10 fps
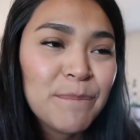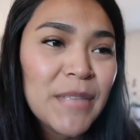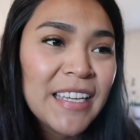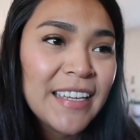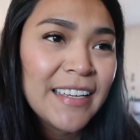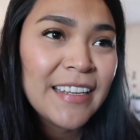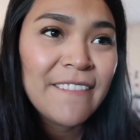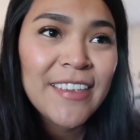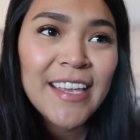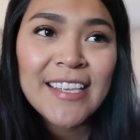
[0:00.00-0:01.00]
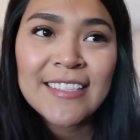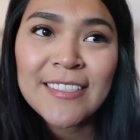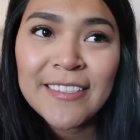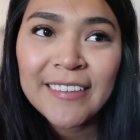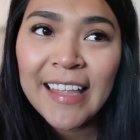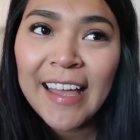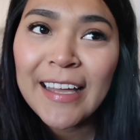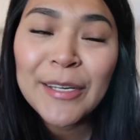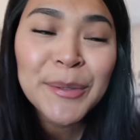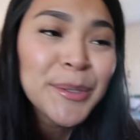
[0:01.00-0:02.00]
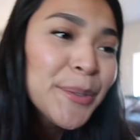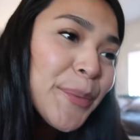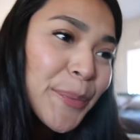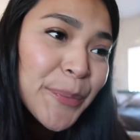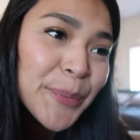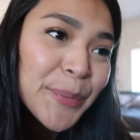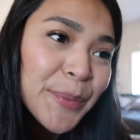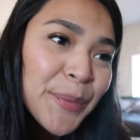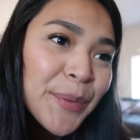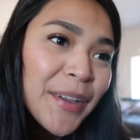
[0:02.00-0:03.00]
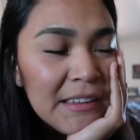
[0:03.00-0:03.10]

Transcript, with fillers: And if you guys knew that, cool.